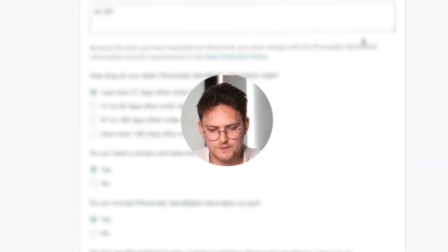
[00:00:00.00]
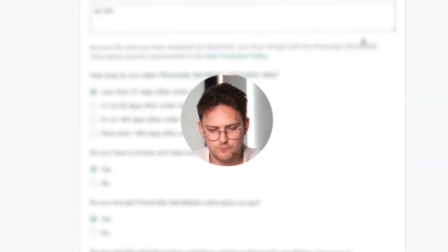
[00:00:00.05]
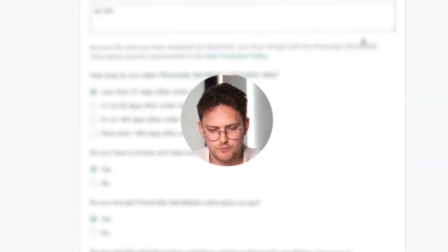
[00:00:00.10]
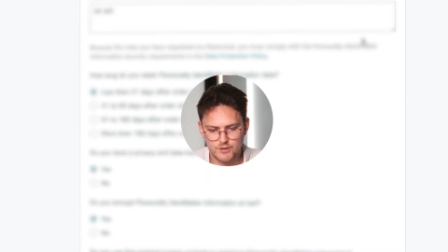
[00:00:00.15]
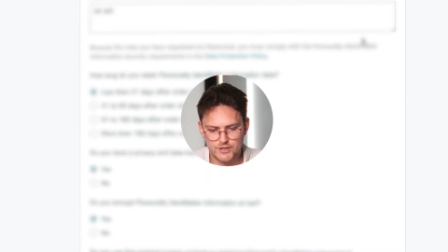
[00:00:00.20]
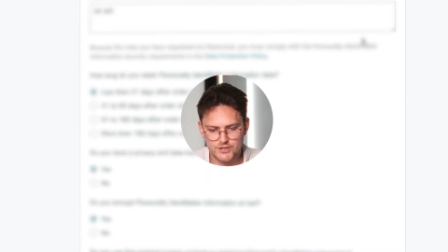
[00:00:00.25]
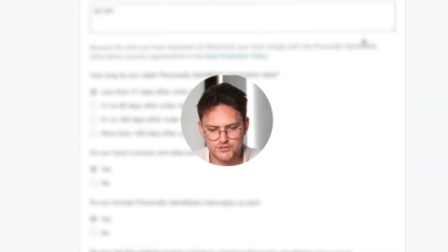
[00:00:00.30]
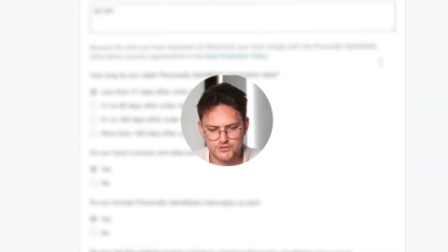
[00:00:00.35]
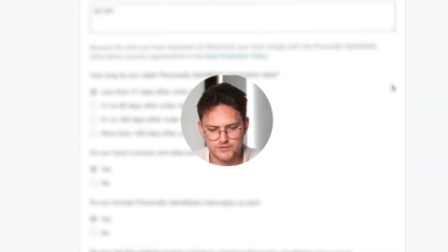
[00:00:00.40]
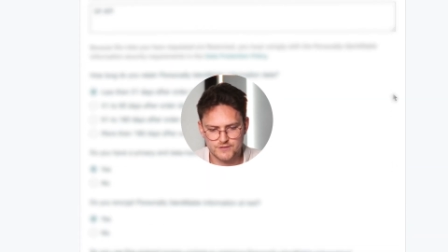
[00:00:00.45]

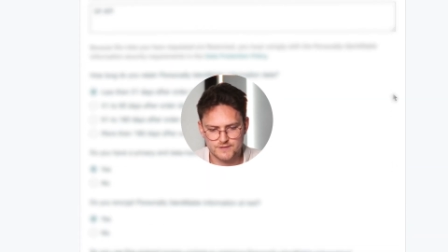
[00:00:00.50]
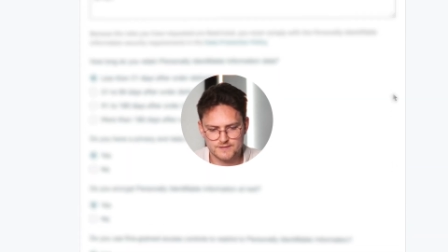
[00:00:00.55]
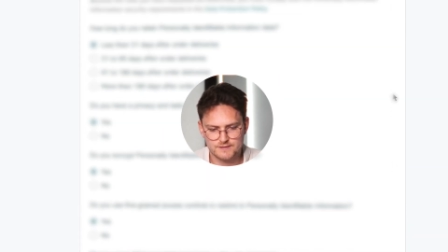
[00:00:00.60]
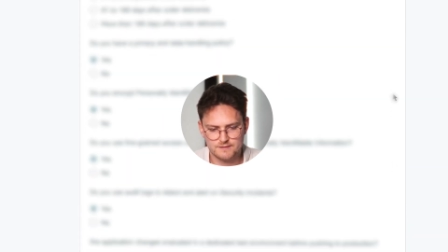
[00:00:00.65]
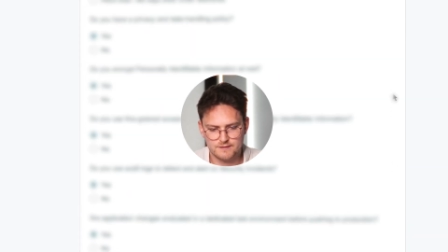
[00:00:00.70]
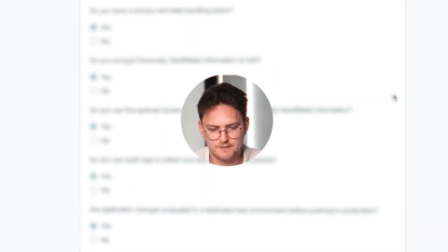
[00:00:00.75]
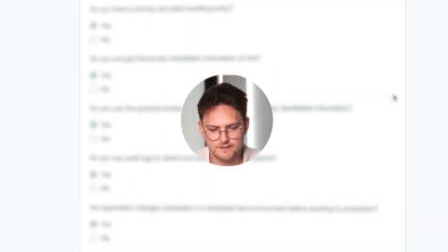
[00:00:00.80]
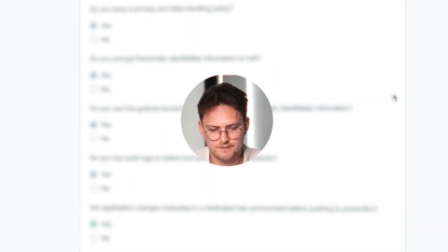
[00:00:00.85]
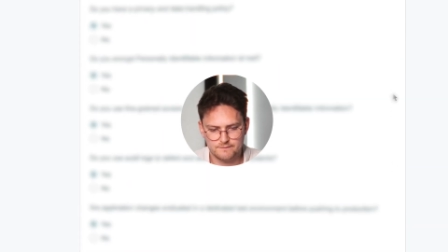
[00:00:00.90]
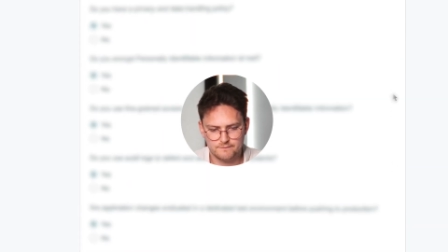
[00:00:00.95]
questions
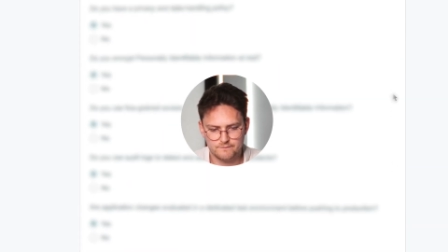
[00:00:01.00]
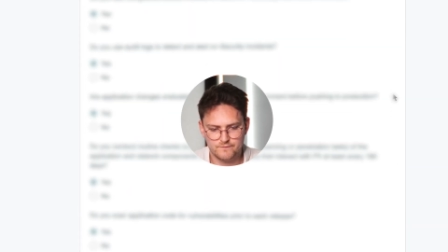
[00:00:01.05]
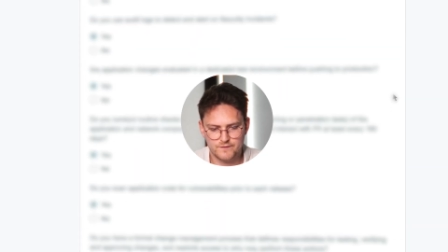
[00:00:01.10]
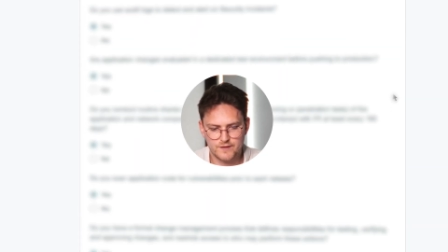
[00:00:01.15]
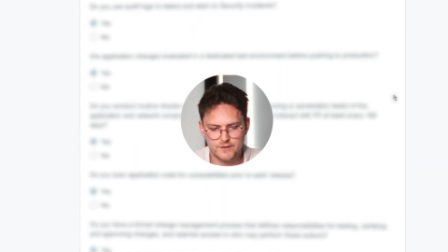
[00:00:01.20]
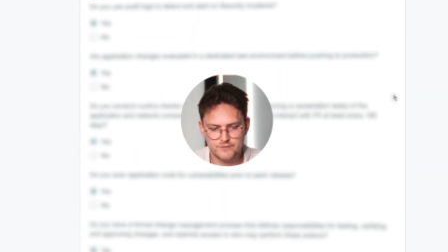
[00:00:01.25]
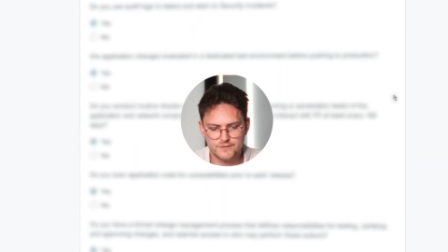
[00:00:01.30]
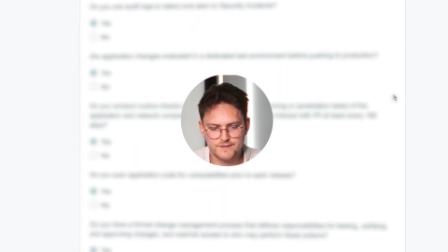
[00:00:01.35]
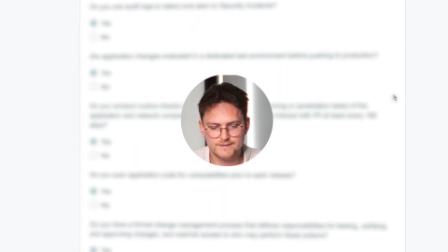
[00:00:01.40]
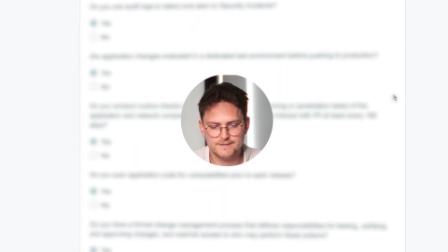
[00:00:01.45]
uh,
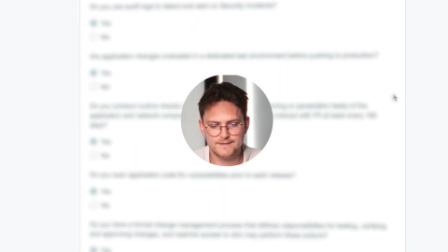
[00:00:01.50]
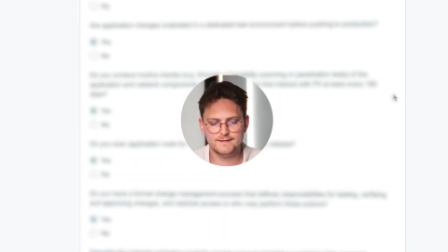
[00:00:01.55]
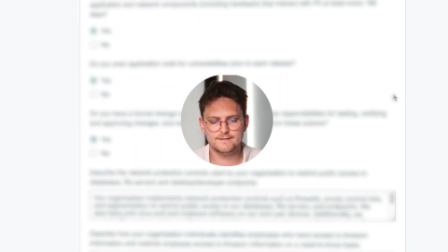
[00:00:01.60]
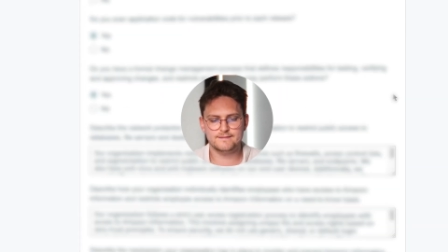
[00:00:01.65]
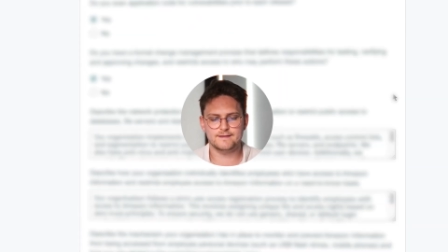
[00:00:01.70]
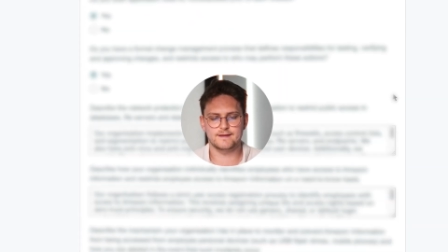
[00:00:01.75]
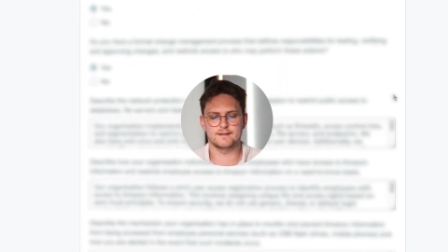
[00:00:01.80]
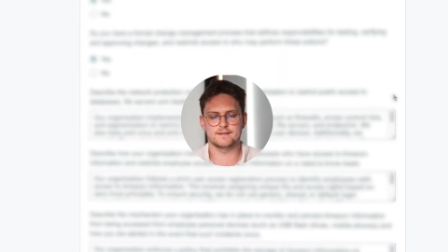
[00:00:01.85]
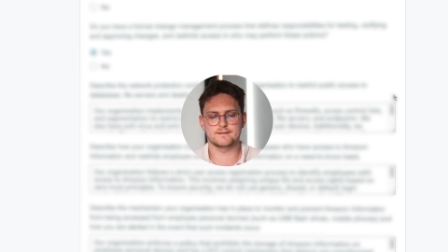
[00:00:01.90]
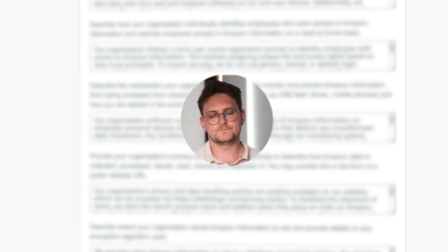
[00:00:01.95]
very
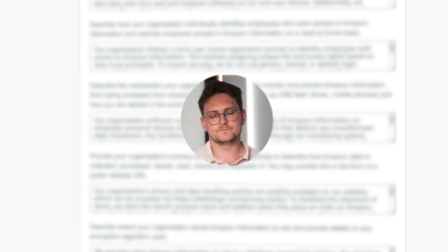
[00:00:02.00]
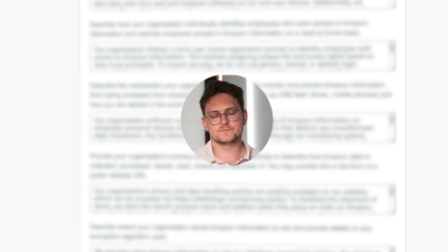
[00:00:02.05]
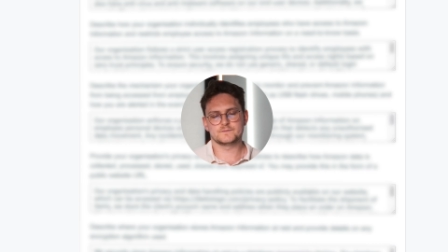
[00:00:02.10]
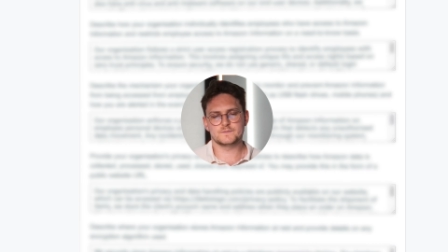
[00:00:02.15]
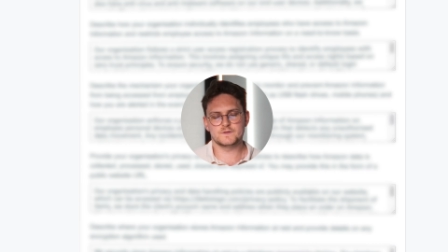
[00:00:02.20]
detailed.